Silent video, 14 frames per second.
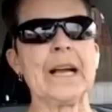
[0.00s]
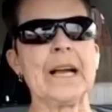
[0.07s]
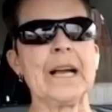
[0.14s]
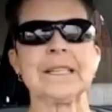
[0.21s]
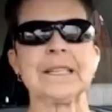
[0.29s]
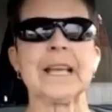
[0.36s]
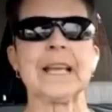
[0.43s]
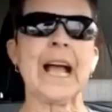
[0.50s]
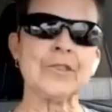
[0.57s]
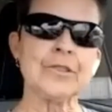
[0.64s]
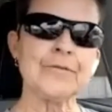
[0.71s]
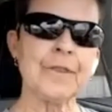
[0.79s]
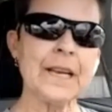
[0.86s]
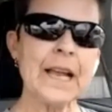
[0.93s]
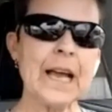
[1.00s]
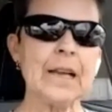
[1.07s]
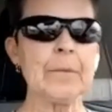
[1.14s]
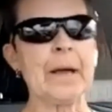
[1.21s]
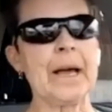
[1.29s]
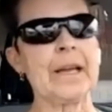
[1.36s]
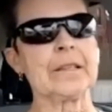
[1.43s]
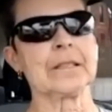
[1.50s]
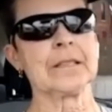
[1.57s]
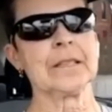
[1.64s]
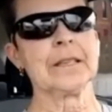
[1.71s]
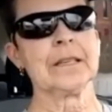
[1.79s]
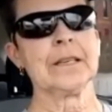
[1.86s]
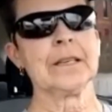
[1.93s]
I say, how'd you find out about us?
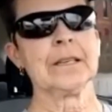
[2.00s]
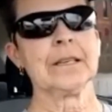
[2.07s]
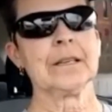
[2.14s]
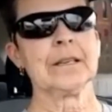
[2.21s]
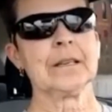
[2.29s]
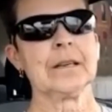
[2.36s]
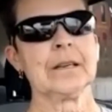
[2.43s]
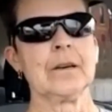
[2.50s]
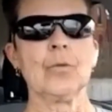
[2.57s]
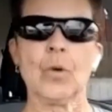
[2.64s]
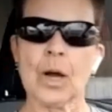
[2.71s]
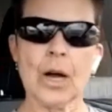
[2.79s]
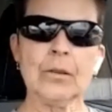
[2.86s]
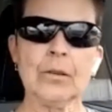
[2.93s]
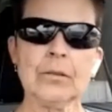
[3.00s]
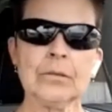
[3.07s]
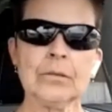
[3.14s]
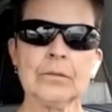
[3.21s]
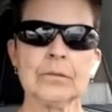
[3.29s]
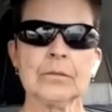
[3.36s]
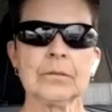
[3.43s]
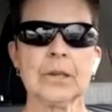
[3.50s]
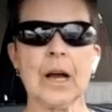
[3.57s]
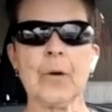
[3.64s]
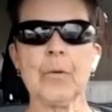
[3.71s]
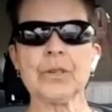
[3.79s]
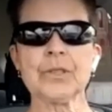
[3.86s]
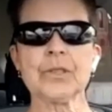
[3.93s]
Well,
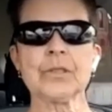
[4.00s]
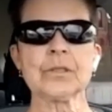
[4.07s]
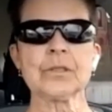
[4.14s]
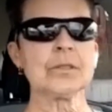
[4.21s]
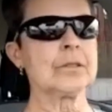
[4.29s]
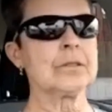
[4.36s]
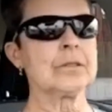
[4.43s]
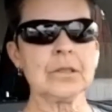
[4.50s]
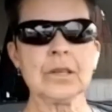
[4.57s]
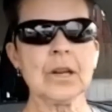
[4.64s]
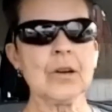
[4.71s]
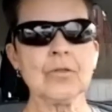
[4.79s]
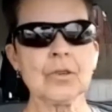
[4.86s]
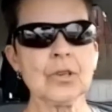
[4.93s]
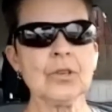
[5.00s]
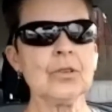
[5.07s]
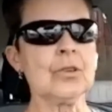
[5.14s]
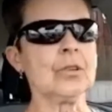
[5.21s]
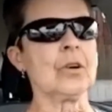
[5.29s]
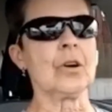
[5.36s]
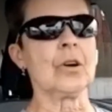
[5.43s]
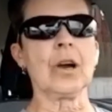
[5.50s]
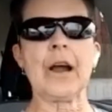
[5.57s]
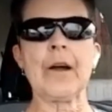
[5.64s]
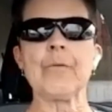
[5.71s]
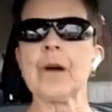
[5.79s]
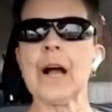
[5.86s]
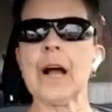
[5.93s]
I went to, Google, or
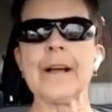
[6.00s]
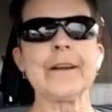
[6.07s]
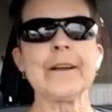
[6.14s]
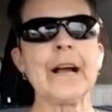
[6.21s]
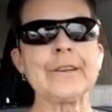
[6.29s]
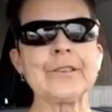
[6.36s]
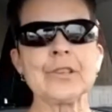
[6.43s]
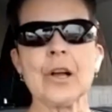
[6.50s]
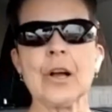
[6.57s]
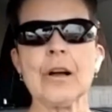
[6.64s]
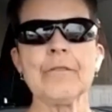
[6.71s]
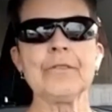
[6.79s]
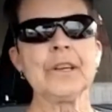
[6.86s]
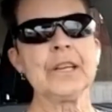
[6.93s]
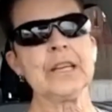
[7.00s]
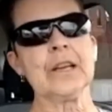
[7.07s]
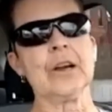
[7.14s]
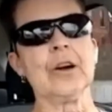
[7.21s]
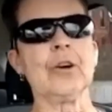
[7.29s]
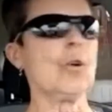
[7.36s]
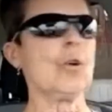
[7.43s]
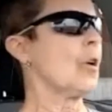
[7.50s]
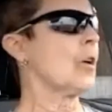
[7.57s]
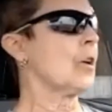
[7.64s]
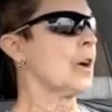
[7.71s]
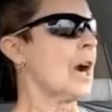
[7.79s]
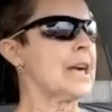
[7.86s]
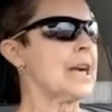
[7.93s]
I saw a video,
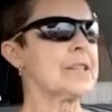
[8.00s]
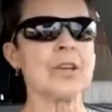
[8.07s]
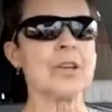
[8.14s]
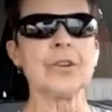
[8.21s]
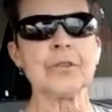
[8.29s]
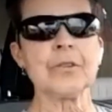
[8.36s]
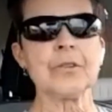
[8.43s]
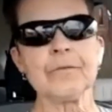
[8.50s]
or I saw your